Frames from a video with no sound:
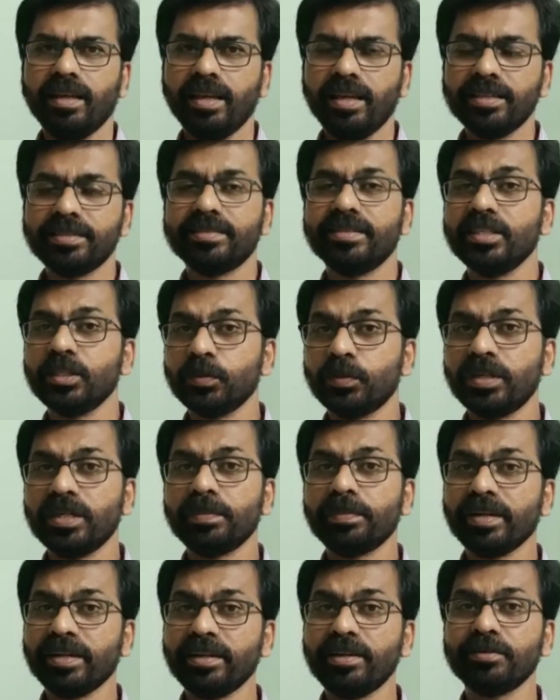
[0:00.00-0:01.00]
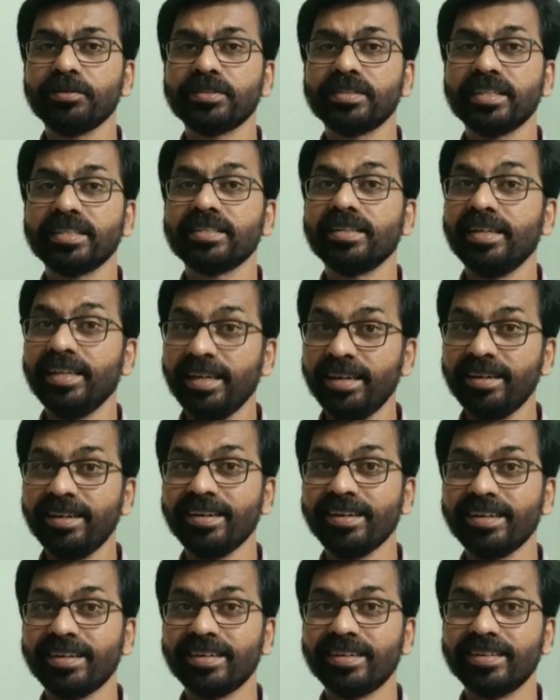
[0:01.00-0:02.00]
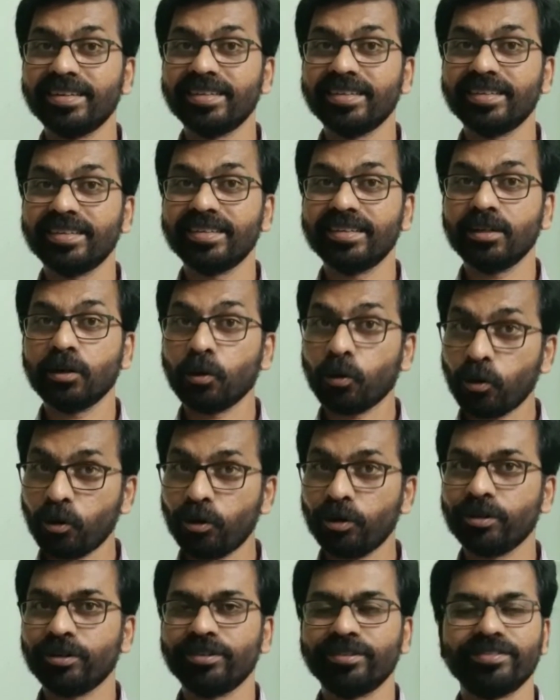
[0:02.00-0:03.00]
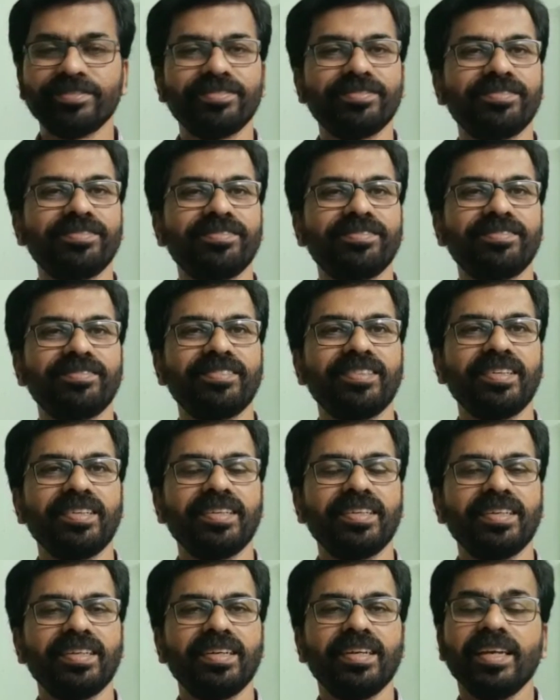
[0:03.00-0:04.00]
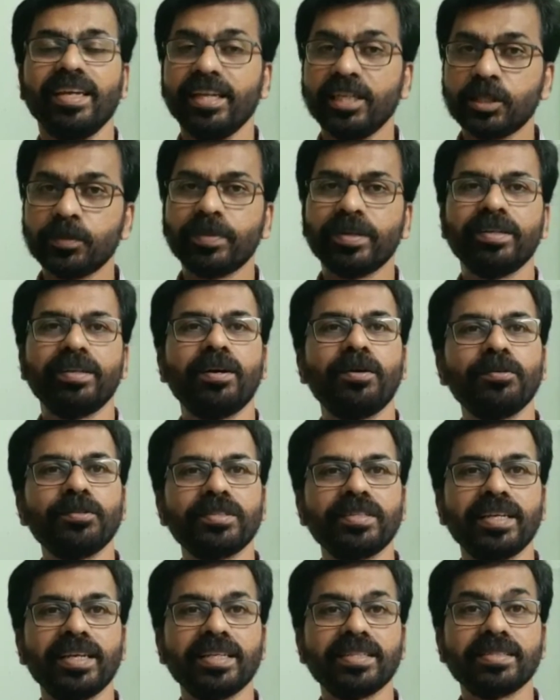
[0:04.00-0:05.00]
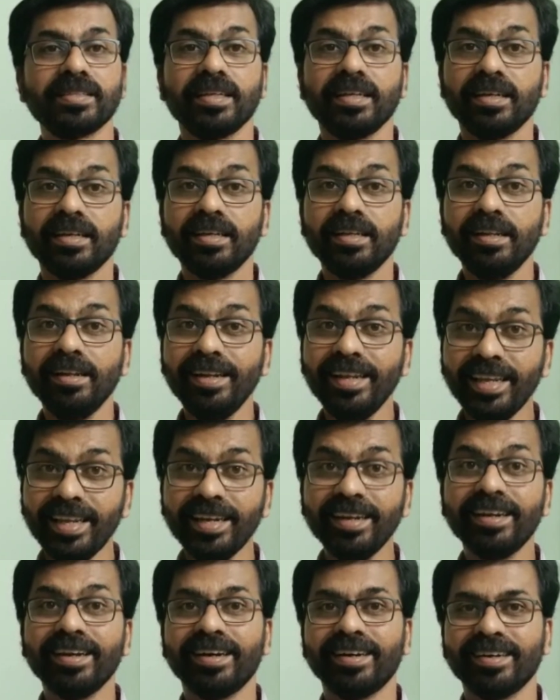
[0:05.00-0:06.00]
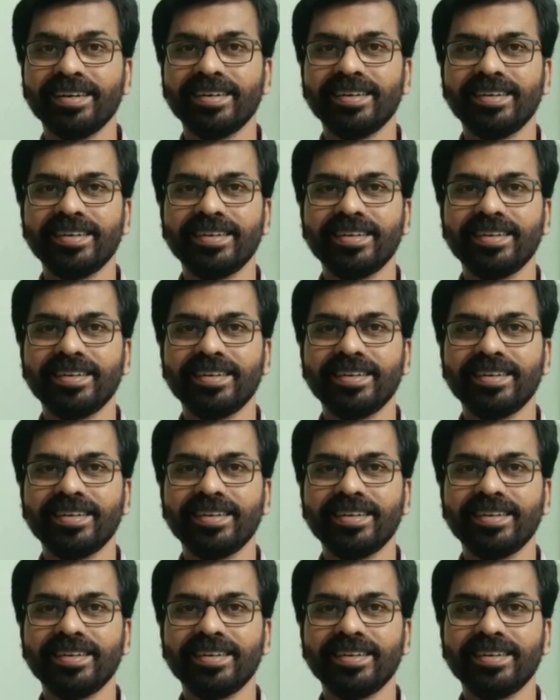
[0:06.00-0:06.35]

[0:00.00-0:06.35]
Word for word: Is this word pronounced as leader? Wrong. It's pronounced as leader.